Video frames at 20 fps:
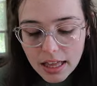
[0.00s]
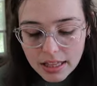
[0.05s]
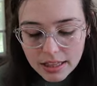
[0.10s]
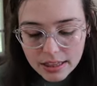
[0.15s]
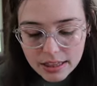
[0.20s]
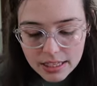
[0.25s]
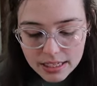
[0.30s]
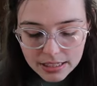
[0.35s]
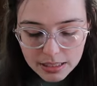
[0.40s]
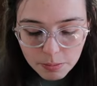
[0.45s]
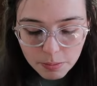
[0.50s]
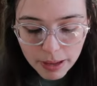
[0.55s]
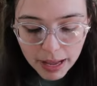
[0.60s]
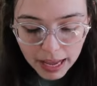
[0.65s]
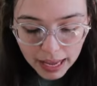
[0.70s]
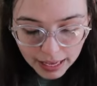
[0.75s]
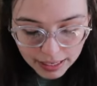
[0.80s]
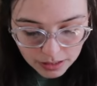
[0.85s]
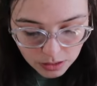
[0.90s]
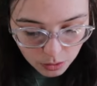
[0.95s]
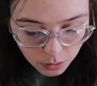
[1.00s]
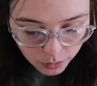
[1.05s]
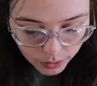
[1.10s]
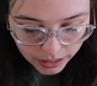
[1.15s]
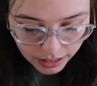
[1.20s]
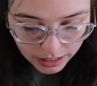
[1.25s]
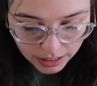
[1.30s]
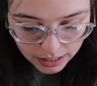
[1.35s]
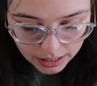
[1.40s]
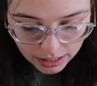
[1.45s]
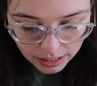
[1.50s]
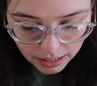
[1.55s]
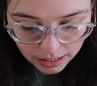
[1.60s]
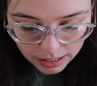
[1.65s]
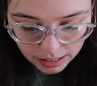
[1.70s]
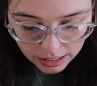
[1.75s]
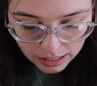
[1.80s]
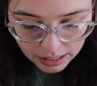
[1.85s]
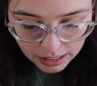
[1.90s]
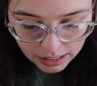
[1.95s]
This past week
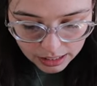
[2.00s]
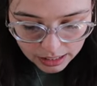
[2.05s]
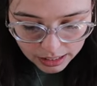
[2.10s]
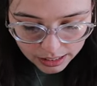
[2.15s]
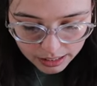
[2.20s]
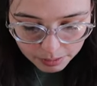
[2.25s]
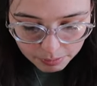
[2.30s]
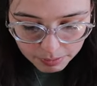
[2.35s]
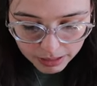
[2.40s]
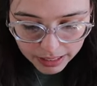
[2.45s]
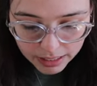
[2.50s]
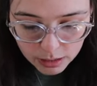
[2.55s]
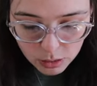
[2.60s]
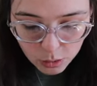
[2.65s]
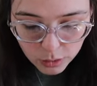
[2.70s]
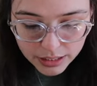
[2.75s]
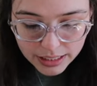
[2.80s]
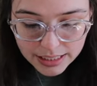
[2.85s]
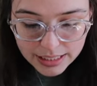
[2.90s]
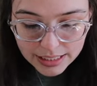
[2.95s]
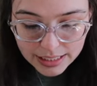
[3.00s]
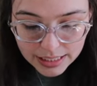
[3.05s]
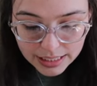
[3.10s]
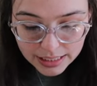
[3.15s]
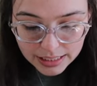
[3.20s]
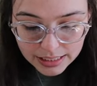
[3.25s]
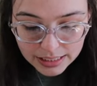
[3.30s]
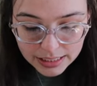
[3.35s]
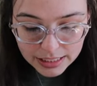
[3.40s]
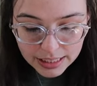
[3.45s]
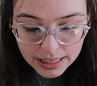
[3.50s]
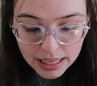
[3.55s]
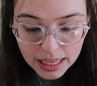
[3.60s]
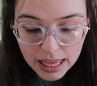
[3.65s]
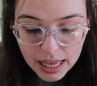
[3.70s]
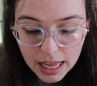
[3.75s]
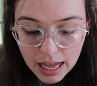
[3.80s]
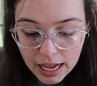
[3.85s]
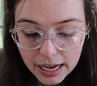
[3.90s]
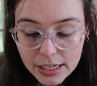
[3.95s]
on May 26th,
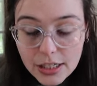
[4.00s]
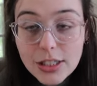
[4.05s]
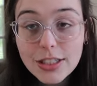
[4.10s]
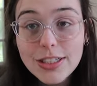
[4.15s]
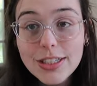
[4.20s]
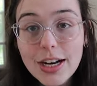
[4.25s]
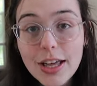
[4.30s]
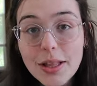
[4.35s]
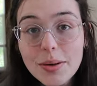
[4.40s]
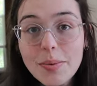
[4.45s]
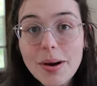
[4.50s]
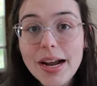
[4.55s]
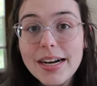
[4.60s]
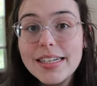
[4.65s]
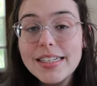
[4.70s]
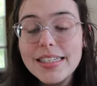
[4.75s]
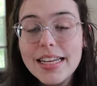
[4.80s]
I took another practice